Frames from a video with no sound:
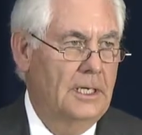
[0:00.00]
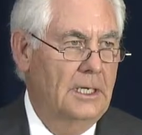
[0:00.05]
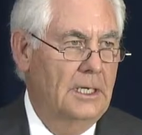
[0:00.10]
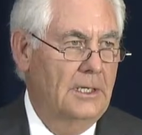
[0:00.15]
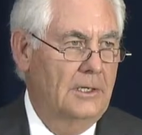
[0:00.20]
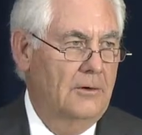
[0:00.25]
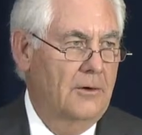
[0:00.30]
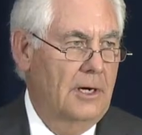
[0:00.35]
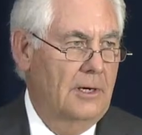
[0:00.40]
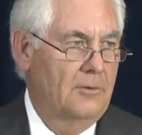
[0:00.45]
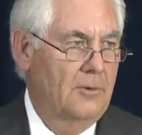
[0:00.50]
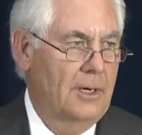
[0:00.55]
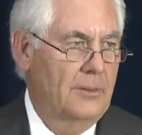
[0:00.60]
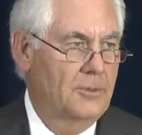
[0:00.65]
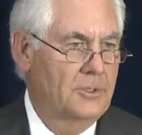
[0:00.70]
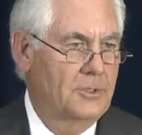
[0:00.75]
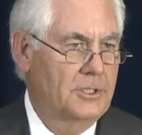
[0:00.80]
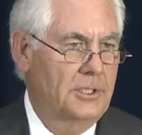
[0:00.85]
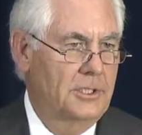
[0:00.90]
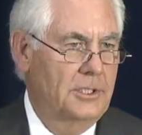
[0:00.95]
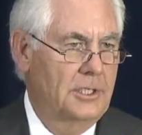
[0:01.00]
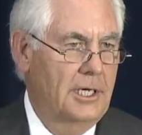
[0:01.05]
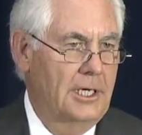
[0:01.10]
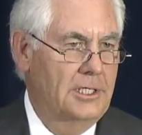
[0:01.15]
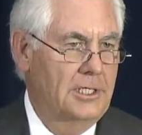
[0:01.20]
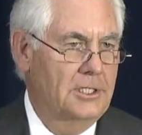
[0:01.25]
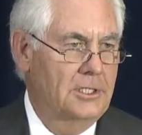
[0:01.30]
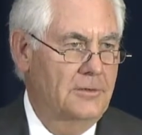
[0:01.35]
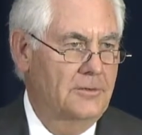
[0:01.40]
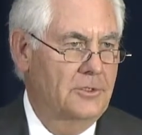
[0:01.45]
a great
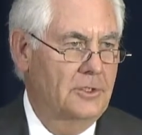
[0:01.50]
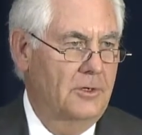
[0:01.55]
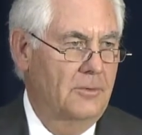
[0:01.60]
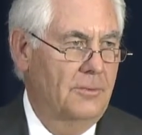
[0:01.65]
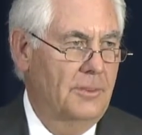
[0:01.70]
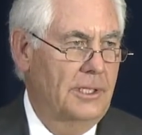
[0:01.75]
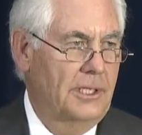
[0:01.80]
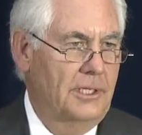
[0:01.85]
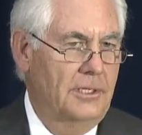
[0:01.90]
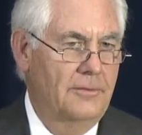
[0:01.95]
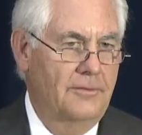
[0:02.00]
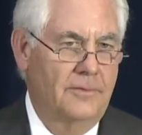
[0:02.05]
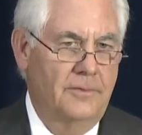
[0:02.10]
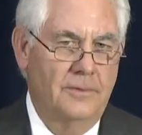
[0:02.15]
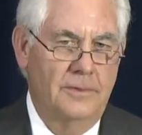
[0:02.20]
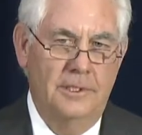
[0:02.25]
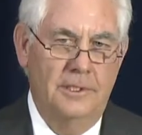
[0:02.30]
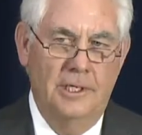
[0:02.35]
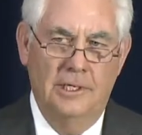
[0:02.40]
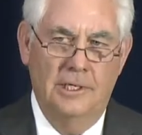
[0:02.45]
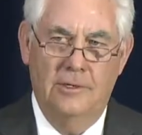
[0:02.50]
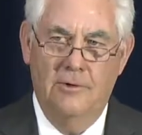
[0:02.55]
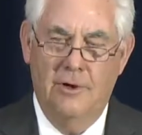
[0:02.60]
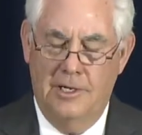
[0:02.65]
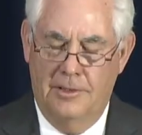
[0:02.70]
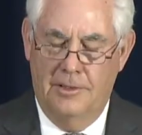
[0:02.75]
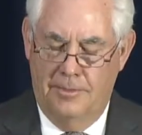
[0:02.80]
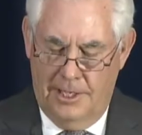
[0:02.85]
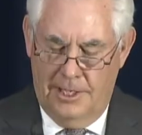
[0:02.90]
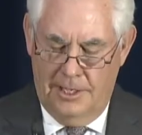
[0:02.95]
representation of so many of young
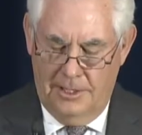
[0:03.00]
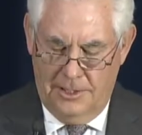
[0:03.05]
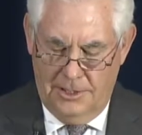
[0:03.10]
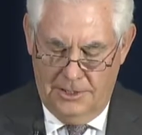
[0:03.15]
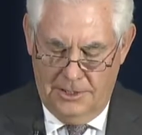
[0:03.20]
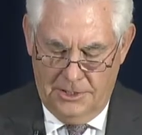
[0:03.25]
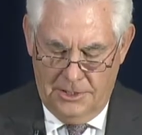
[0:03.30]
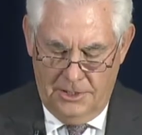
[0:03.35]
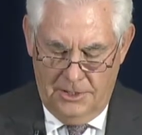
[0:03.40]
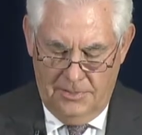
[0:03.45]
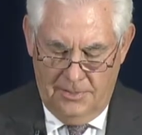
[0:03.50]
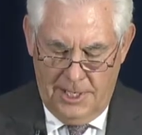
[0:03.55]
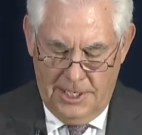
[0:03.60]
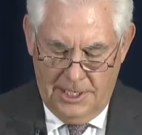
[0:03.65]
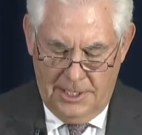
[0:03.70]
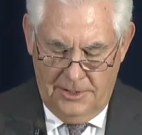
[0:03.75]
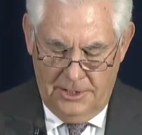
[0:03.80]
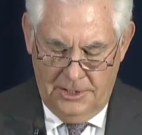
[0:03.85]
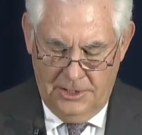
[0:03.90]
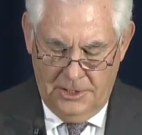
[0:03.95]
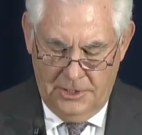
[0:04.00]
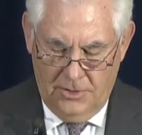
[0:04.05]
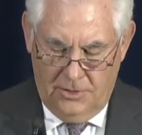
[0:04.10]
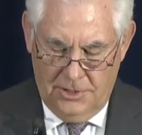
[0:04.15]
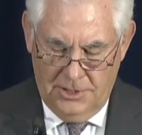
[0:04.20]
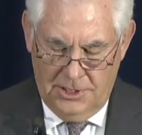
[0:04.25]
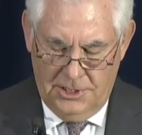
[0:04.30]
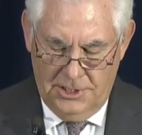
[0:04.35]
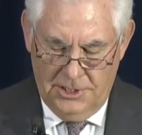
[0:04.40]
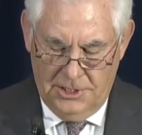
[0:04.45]
great Americans who are making these
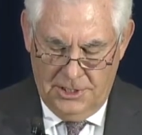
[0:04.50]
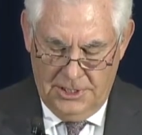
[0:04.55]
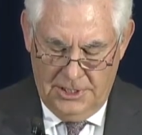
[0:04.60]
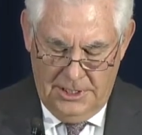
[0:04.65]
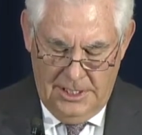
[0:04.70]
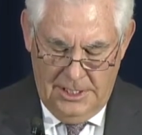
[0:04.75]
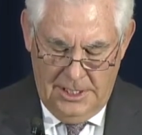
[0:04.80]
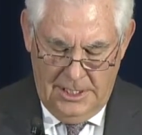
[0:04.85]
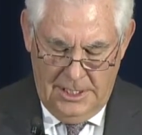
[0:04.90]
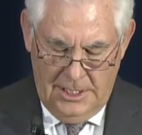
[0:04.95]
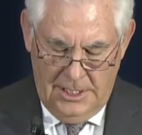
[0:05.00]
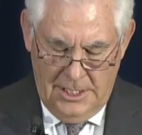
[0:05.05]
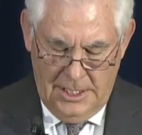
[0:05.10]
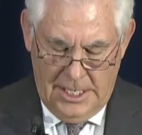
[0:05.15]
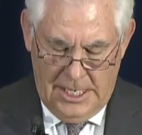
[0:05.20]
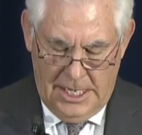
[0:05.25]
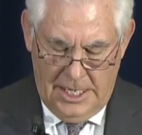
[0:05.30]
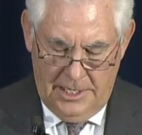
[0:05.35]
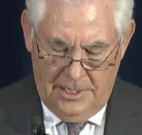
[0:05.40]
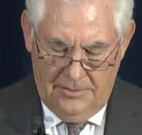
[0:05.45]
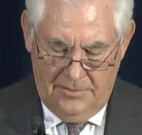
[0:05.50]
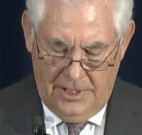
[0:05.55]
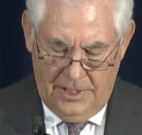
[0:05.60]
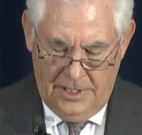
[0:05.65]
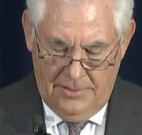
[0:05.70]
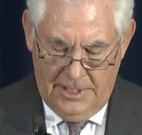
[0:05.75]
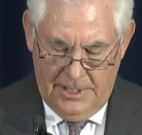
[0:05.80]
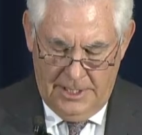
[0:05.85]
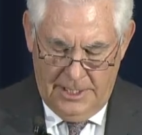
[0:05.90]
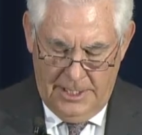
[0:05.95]
choices ahead of
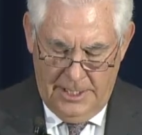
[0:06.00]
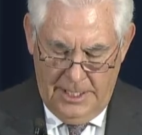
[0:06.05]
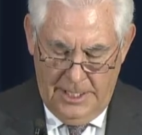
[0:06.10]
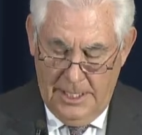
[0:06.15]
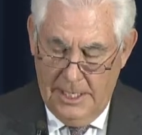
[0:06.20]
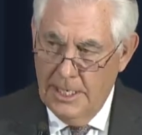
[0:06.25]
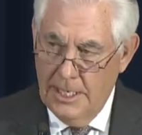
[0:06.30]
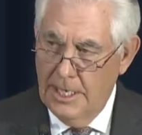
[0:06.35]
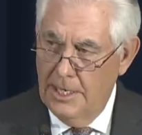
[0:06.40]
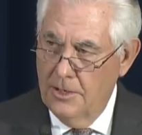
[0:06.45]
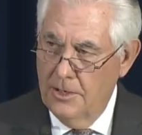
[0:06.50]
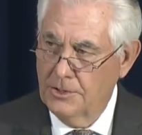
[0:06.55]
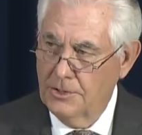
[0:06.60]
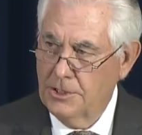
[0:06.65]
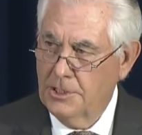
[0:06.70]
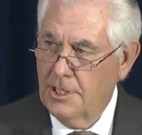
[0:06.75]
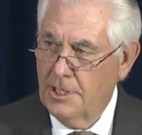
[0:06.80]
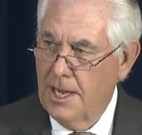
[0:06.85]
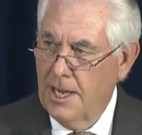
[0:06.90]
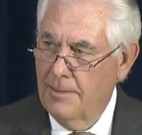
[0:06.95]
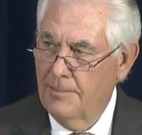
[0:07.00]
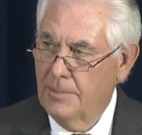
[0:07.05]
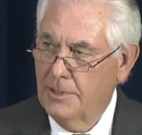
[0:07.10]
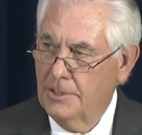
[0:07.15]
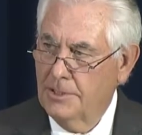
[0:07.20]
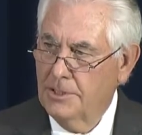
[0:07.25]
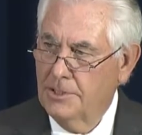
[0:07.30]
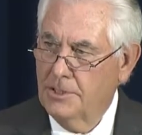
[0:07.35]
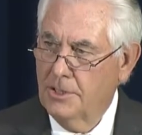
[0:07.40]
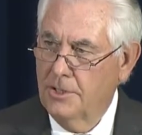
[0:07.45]
them, and I know it's a
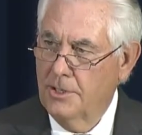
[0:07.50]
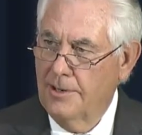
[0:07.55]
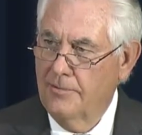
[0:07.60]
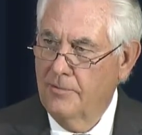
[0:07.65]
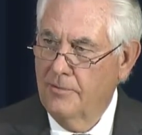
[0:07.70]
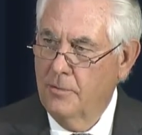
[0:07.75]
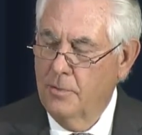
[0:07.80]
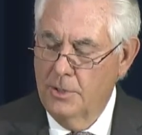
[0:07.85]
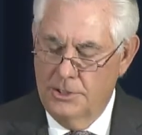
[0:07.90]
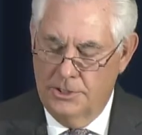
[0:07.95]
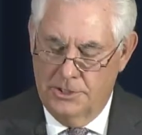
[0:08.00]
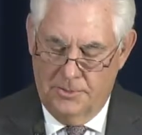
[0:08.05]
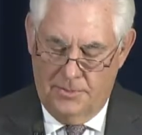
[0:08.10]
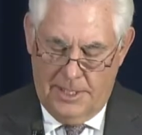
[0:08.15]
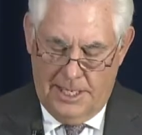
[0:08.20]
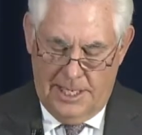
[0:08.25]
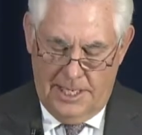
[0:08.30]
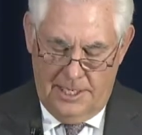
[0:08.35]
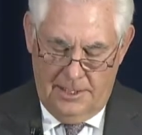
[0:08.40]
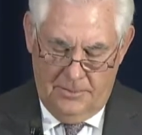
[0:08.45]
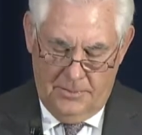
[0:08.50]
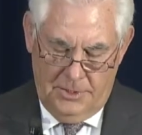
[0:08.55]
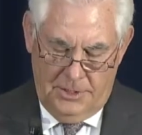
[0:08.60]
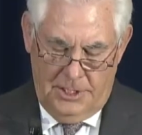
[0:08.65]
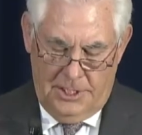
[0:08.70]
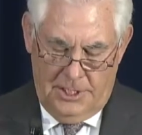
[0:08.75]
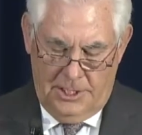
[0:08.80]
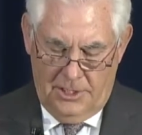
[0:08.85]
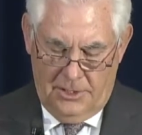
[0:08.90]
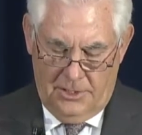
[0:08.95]
topic that's on everyone's mind in
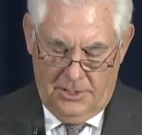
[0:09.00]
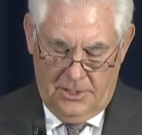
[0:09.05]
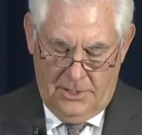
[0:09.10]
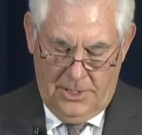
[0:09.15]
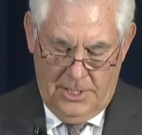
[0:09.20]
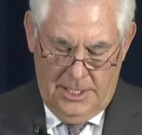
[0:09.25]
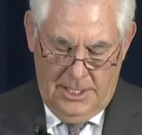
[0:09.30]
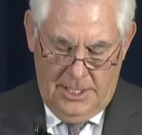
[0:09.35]
particular,